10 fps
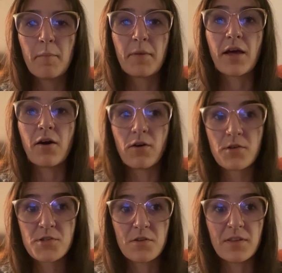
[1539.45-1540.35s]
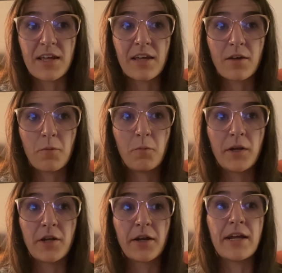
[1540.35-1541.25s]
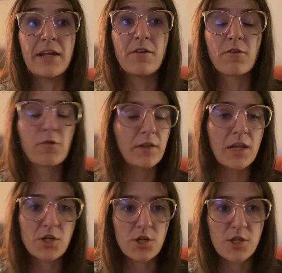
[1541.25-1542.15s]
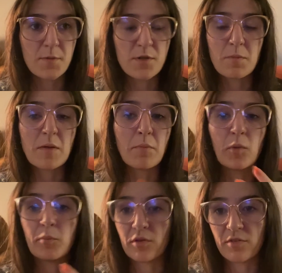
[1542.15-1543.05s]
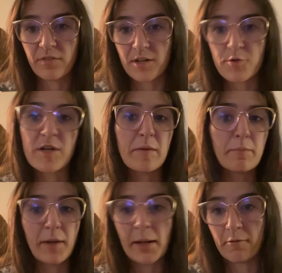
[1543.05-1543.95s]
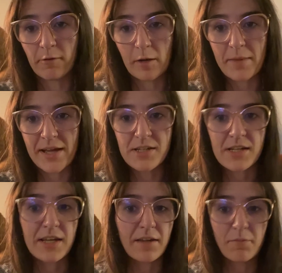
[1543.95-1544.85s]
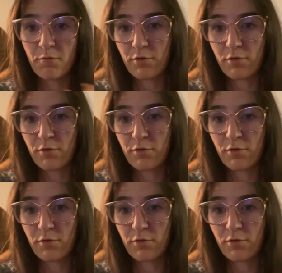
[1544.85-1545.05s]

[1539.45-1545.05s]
But I also think when you're in relationships with people, both friendship and romantic,